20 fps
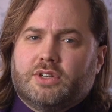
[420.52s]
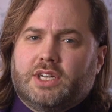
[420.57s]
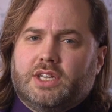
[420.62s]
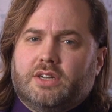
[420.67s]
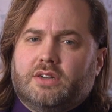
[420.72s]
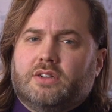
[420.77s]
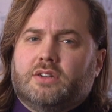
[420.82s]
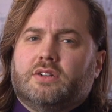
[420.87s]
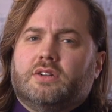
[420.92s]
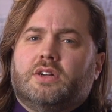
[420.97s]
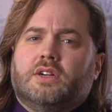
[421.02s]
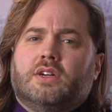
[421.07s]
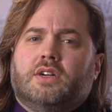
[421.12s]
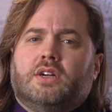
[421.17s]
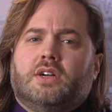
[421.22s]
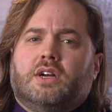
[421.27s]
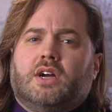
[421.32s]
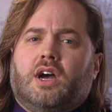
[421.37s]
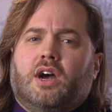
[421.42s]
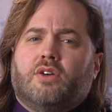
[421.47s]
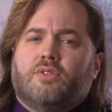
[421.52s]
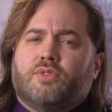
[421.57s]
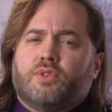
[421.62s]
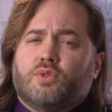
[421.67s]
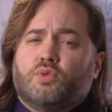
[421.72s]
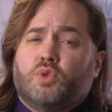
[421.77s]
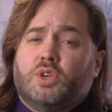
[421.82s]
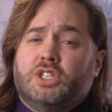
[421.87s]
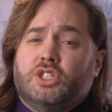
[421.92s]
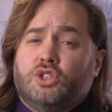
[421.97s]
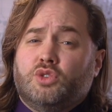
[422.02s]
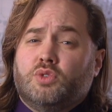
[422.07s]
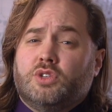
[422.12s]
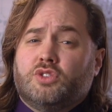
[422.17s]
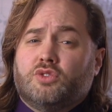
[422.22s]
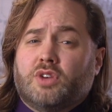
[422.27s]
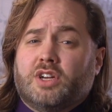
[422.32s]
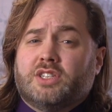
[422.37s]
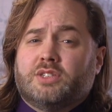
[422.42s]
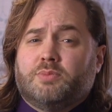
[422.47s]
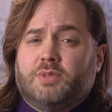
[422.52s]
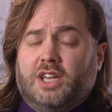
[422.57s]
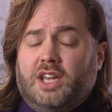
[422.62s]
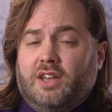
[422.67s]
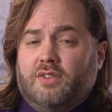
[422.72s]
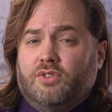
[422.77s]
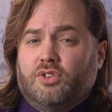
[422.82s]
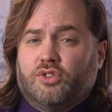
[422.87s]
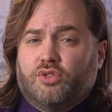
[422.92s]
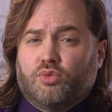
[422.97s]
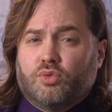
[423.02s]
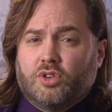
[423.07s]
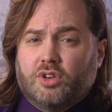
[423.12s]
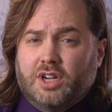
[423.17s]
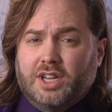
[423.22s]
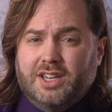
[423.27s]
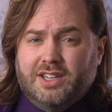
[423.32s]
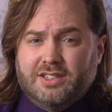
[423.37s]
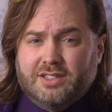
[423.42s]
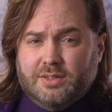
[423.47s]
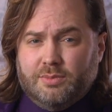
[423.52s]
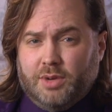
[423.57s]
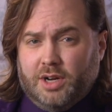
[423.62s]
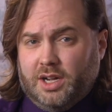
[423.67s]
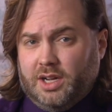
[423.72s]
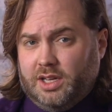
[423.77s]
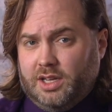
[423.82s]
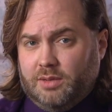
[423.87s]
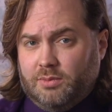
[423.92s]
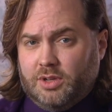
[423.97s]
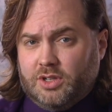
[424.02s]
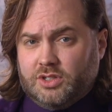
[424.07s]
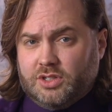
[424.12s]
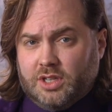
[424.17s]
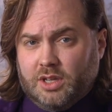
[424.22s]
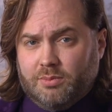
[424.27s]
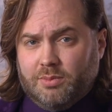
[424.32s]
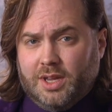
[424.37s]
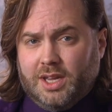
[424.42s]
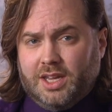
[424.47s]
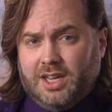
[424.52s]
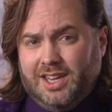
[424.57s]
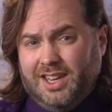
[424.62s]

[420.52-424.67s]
later. However, we do address behaviors related to body image that make